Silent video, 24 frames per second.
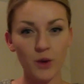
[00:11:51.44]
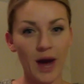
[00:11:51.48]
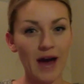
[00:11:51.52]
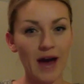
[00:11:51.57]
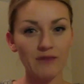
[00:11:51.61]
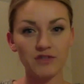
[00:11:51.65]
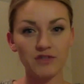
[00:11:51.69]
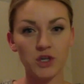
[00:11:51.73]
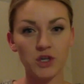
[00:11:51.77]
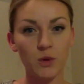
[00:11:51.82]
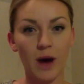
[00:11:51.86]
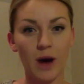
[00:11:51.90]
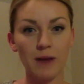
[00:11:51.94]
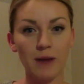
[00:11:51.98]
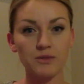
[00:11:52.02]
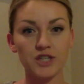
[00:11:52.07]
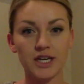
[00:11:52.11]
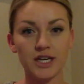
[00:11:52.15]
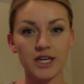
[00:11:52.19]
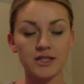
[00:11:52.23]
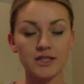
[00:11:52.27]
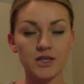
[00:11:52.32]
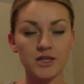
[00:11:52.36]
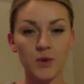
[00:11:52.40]
you have
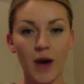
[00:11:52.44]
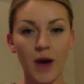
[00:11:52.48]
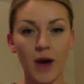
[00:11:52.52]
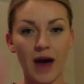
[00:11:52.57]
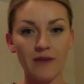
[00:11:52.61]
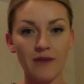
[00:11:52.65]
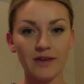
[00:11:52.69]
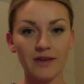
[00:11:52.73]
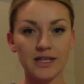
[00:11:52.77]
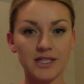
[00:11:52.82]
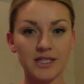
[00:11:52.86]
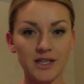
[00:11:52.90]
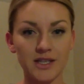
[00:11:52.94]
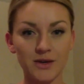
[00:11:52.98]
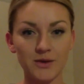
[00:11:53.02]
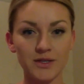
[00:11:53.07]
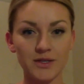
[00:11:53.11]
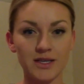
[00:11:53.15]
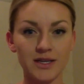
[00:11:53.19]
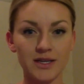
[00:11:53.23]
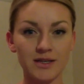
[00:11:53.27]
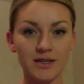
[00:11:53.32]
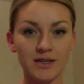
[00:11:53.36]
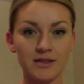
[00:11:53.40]
2 options. You have
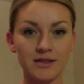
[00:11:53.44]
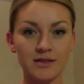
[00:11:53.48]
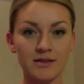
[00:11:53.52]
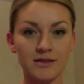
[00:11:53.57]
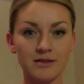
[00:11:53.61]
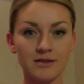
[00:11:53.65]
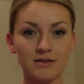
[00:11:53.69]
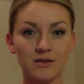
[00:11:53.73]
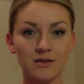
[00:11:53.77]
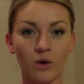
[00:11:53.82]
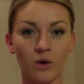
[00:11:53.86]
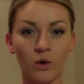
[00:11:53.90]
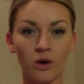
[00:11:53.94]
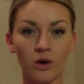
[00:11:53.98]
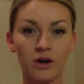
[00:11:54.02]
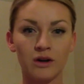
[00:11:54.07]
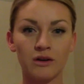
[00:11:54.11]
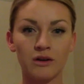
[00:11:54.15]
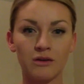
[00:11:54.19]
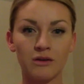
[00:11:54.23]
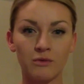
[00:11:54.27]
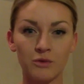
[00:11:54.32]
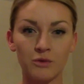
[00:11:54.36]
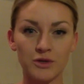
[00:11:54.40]
excuses
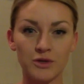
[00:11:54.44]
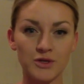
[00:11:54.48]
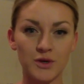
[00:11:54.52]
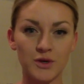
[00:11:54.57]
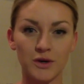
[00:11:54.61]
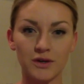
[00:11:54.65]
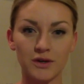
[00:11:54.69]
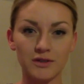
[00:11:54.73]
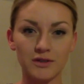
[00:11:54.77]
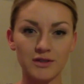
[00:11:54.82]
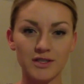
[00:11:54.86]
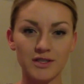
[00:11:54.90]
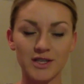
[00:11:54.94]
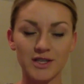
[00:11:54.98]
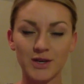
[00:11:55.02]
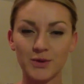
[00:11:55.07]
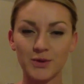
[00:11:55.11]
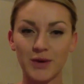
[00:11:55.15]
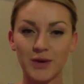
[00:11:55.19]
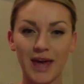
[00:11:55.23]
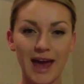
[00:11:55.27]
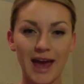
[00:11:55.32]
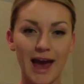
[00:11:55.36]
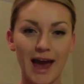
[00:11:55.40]
or
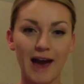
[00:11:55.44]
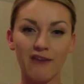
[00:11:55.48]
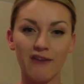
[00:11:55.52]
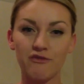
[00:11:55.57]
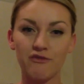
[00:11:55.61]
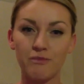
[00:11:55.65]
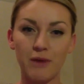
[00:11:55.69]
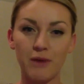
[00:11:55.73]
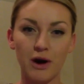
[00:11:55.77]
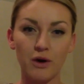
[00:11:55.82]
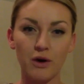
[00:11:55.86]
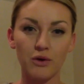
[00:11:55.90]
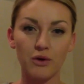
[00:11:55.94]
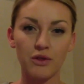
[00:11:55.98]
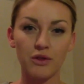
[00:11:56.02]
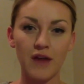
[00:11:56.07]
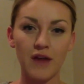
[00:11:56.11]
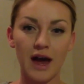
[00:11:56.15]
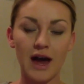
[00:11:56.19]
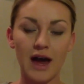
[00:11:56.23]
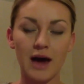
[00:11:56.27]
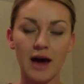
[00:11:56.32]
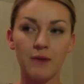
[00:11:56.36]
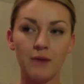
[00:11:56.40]
results. You can't have
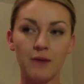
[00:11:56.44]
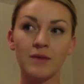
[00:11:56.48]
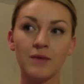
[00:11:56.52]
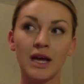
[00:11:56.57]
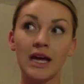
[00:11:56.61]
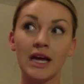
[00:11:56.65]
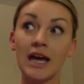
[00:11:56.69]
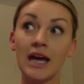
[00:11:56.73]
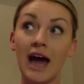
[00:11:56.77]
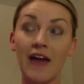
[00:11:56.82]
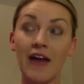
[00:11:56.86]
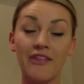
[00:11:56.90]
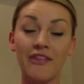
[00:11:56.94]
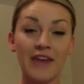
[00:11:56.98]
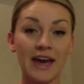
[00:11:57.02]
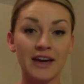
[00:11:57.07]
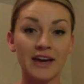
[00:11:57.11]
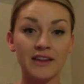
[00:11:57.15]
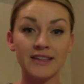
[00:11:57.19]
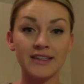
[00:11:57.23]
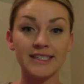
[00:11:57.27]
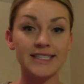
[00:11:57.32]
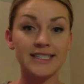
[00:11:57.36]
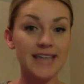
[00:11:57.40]
both.
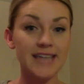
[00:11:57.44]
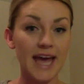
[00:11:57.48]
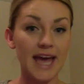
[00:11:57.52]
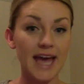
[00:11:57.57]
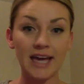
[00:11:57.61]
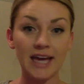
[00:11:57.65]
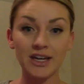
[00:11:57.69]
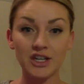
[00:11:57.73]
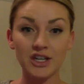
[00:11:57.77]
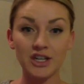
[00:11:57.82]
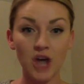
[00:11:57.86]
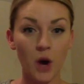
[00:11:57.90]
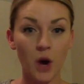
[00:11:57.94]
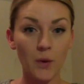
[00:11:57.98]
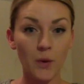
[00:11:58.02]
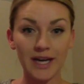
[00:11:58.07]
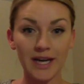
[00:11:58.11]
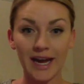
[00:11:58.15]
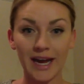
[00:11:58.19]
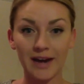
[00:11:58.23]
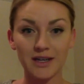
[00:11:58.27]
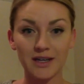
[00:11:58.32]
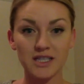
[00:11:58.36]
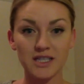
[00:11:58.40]
At the end of the day,
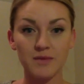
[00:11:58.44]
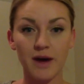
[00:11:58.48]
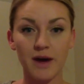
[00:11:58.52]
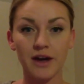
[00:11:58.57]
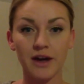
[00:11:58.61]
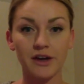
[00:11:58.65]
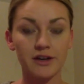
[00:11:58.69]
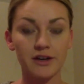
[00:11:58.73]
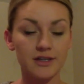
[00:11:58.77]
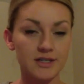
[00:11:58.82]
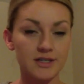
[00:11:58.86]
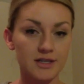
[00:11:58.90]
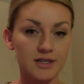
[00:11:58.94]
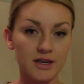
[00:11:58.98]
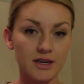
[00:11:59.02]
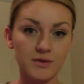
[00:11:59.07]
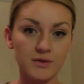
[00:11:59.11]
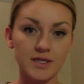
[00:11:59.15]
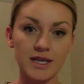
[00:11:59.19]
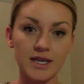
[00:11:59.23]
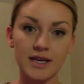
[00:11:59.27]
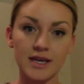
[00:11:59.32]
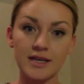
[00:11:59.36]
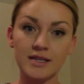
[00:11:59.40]
no one cares about your
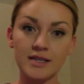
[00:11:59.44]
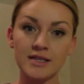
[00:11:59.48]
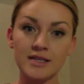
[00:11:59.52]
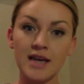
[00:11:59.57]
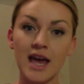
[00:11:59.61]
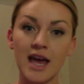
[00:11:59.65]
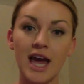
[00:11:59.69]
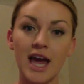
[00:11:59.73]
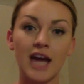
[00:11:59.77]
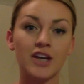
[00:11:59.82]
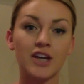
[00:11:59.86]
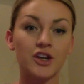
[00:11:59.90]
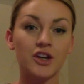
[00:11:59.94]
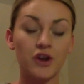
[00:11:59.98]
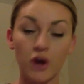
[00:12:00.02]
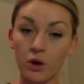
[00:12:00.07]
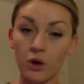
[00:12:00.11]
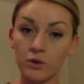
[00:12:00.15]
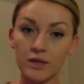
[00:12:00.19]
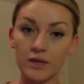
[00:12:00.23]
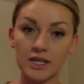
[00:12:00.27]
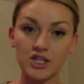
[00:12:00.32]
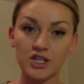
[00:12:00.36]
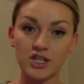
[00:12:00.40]
excuses,
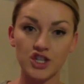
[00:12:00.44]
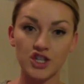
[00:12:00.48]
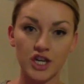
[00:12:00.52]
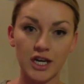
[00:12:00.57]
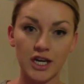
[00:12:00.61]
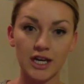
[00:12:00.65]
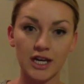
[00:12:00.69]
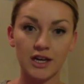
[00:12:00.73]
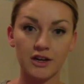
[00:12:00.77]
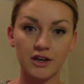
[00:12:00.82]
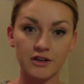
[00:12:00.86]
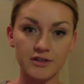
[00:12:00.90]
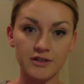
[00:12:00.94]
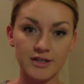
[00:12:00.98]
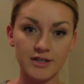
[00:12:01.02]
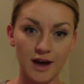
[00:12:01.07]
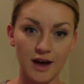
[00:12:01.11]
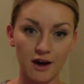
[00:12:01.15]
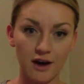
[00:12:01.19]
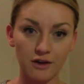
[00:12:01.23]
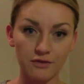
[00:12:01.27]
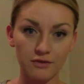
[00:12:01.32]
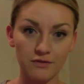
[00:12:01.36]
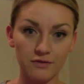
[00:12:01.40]
and you're only cheating
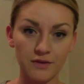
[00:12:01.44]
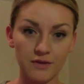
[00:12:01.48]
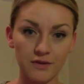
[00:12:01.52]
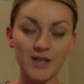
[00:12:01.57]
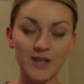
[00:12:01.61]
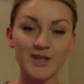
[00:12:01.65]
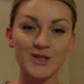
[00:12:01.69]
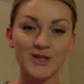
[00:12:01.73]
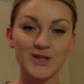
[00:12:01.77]
yourself.